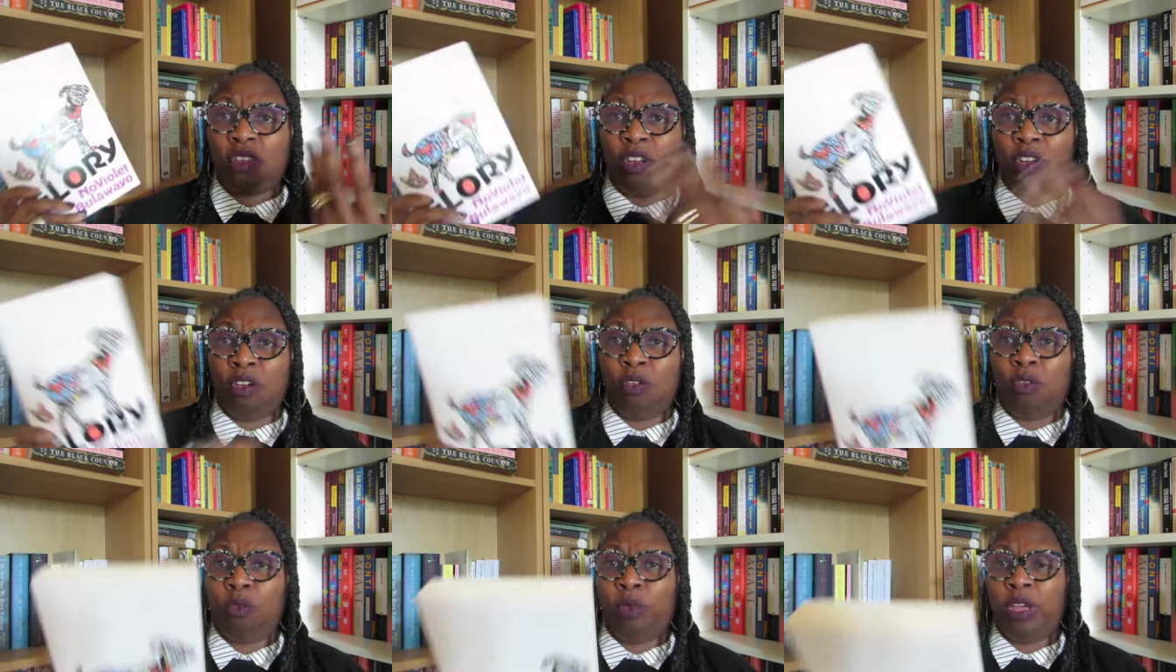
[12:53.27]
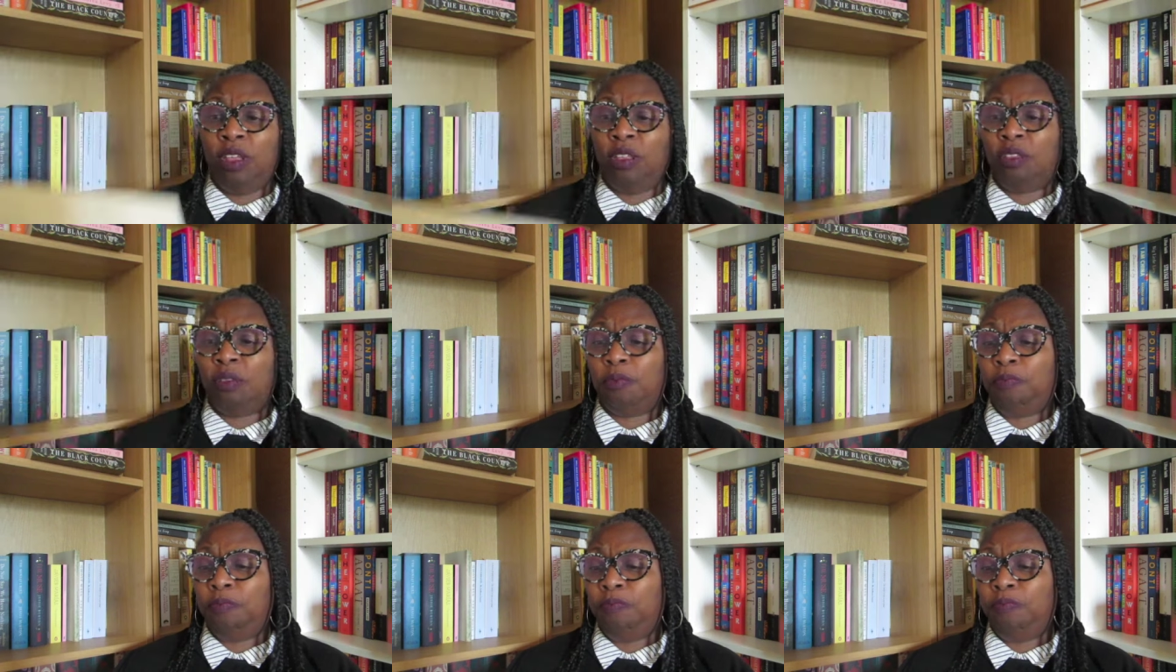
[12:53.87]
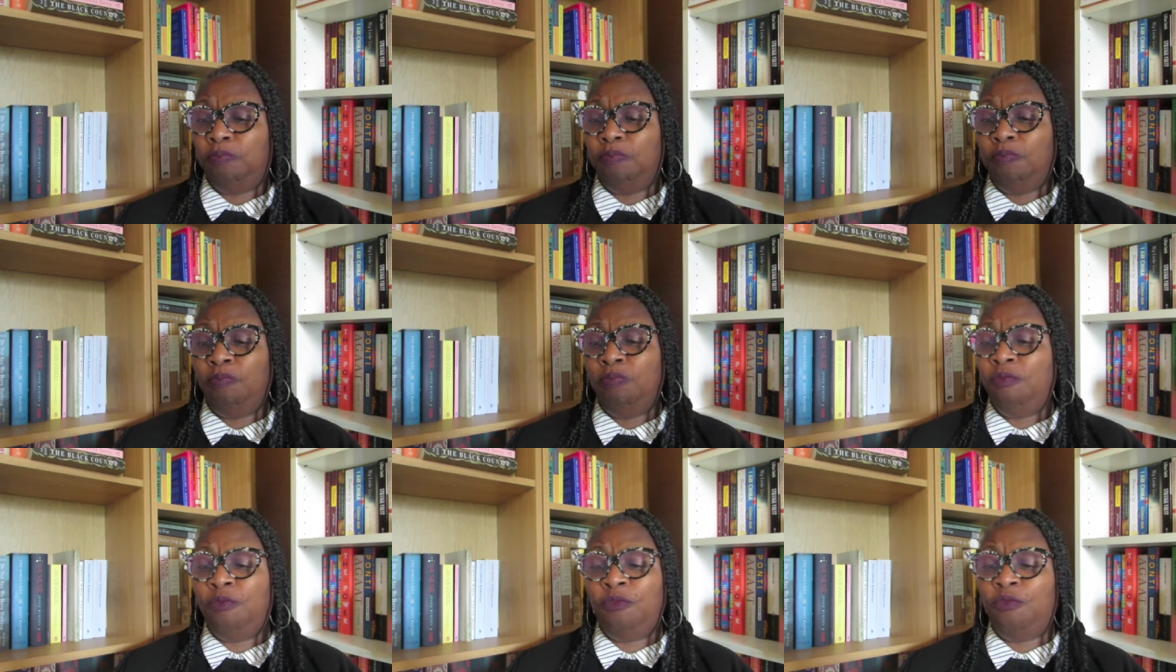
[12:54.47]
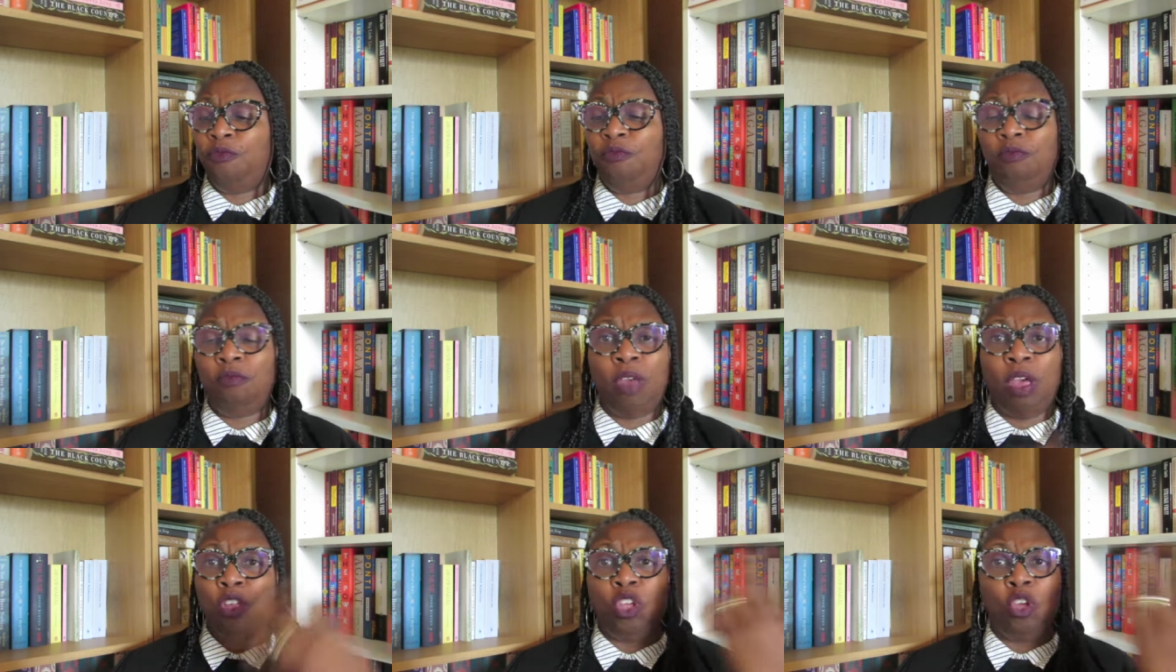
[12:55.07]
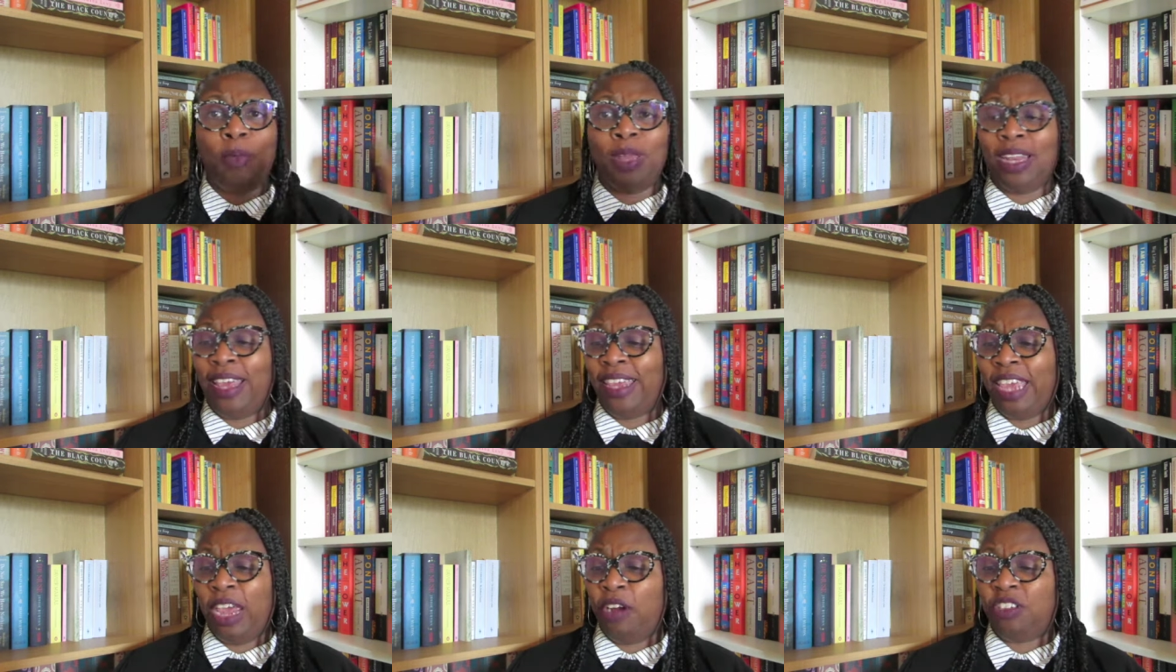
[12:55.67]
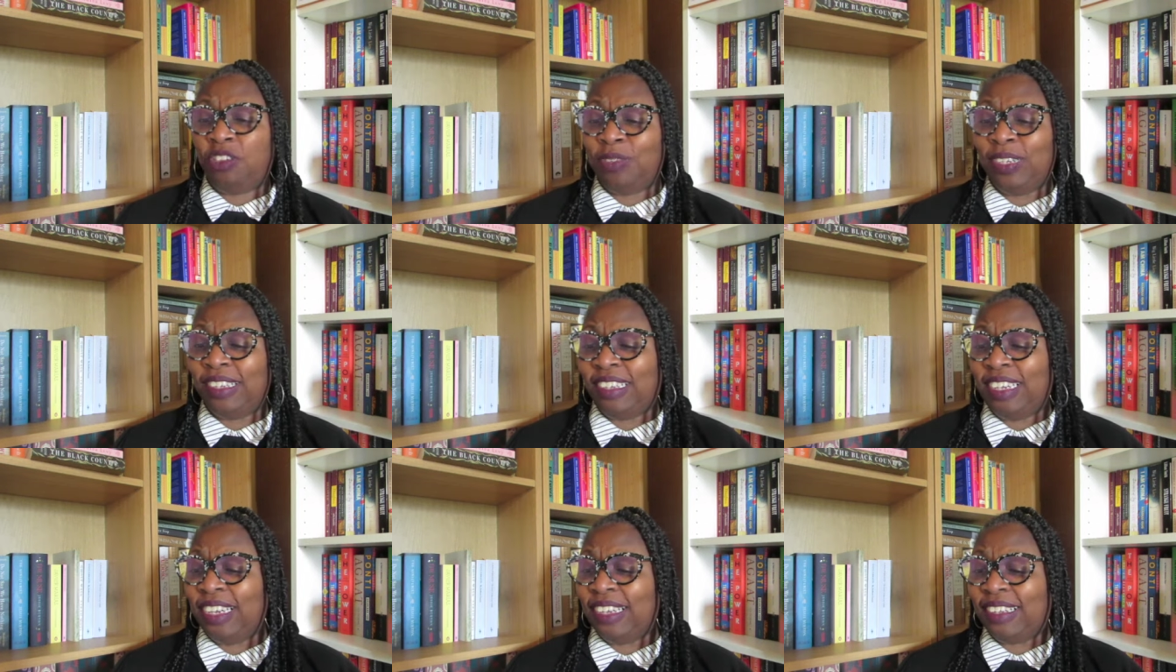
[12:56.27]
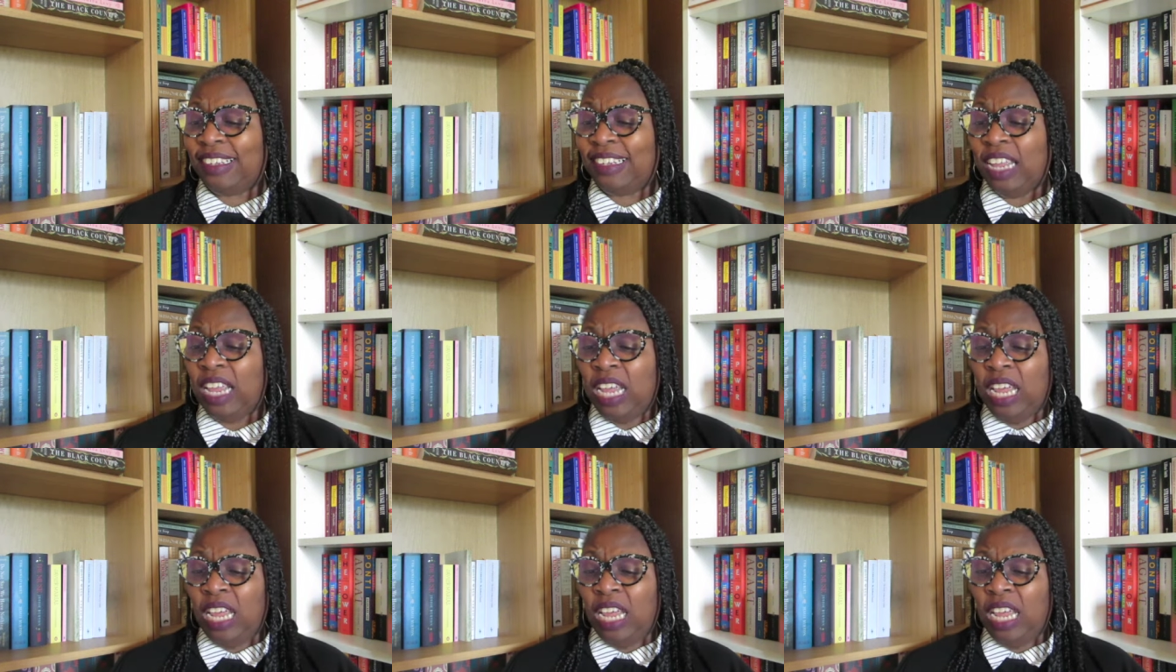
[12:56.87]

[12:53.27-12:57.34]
you know, with human-like characteristics.